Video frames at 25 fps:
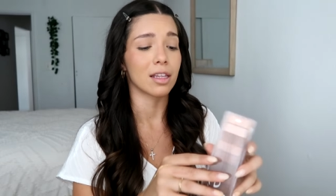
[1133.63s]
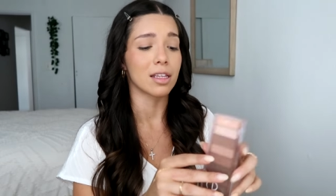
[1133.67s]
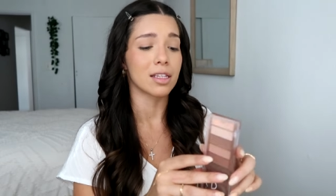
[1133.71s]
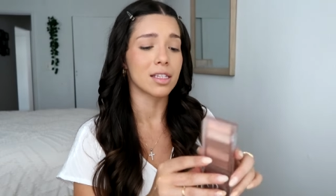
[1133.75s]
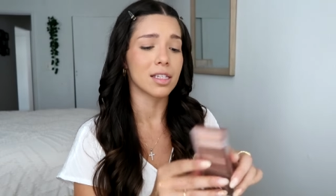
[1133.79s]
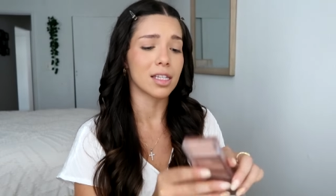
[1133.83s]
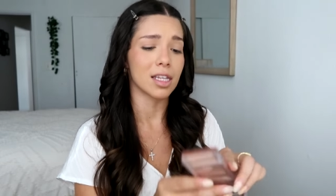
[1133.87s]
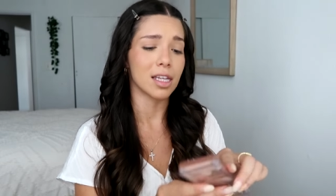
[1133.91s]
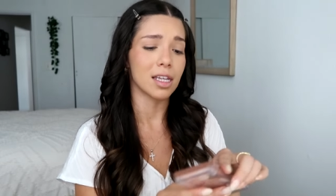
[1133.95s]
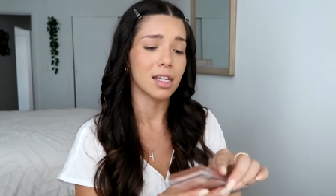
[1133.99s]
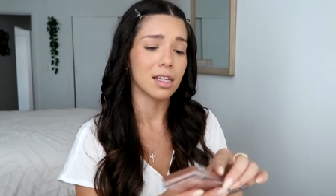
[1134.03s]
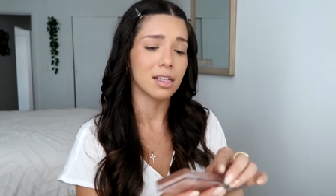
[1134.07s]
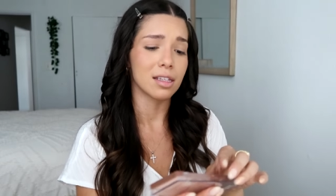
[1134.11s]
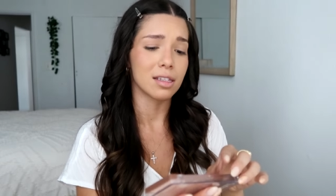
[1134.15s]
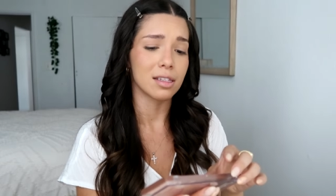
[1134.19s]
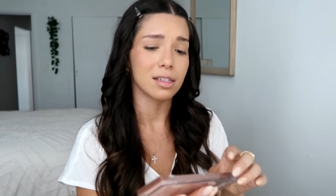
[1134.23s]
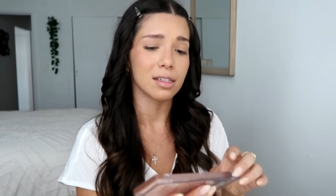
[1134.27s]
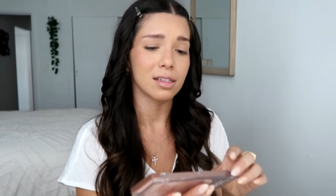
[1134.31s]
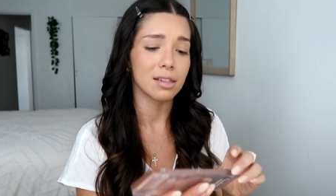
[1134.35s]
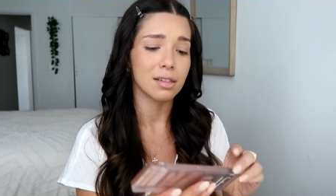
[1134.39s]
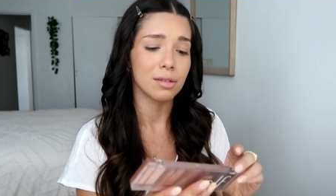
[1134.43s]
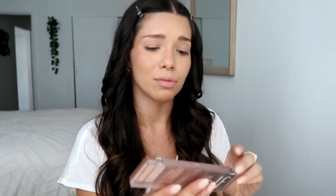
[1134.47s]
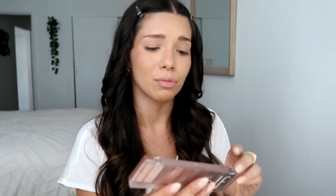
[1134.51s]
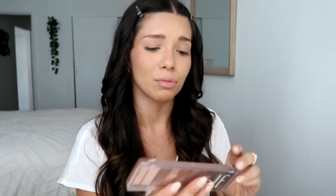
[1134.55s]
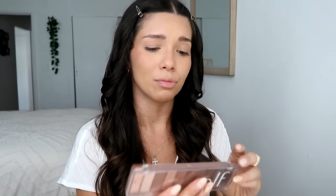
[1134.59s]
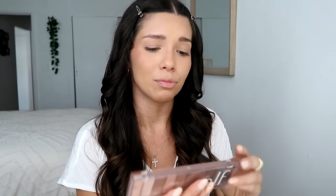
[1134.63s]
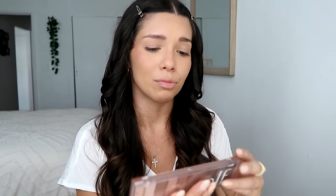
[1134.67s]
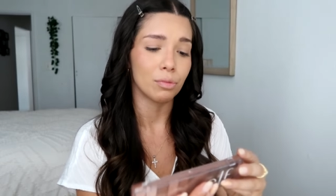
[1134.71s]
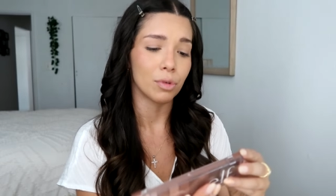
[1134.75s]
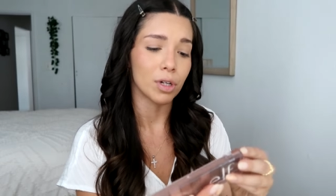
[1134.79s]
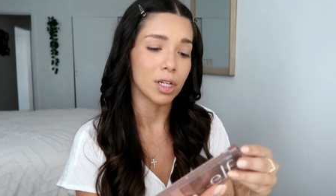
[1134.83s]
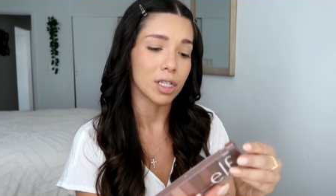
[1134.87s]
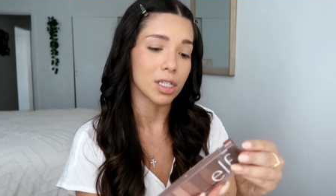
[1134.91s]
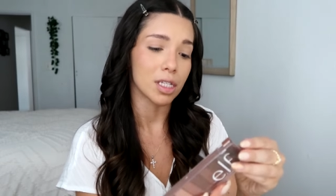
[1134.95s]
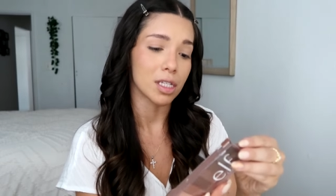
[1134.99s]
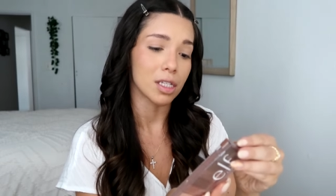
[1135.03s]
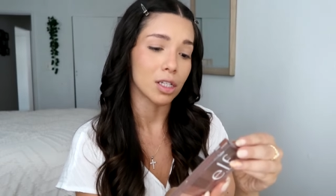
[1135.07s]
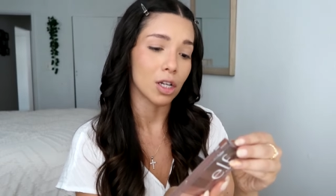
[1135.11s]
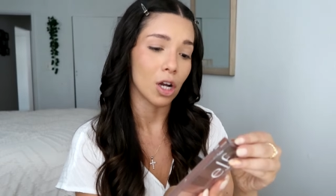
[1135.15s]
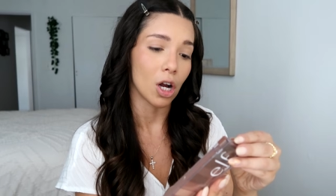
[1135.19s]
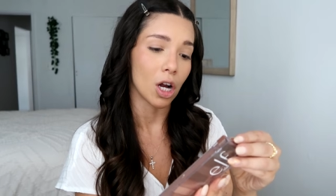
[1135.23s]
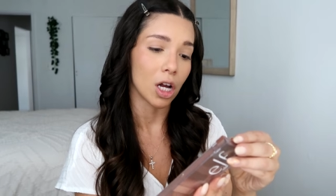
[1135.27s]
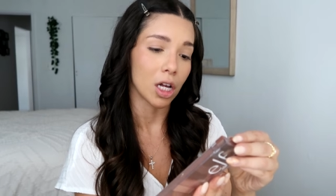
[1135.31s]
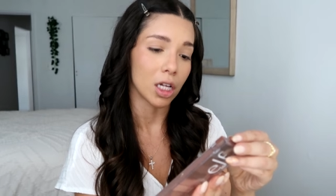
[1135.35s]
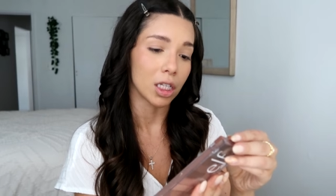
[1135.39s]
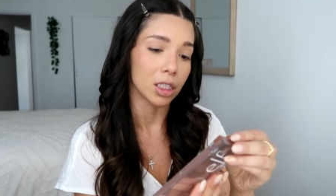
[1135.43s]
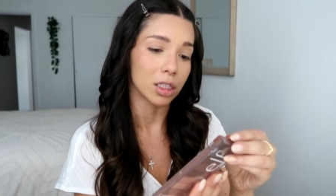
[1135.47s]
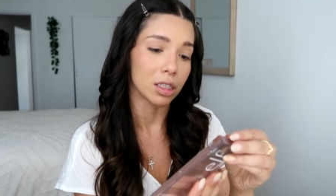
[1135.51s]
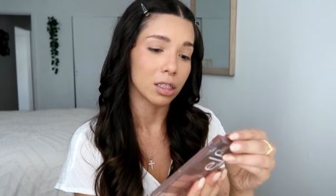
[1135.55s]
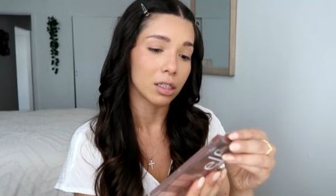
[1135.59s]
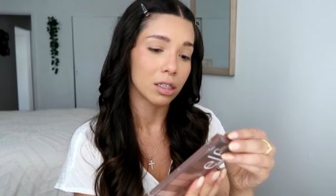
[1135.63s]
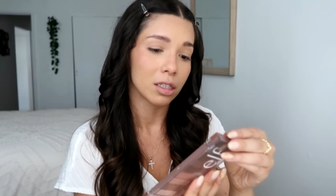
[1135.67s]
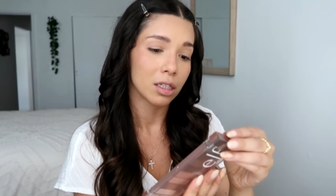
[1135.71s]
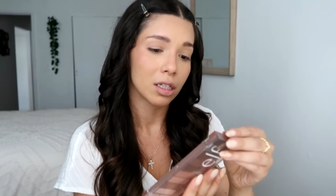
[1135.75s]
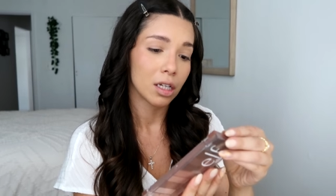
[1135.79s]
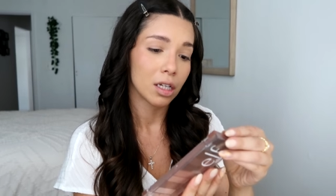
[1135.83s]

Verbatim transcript: This is, what is this called?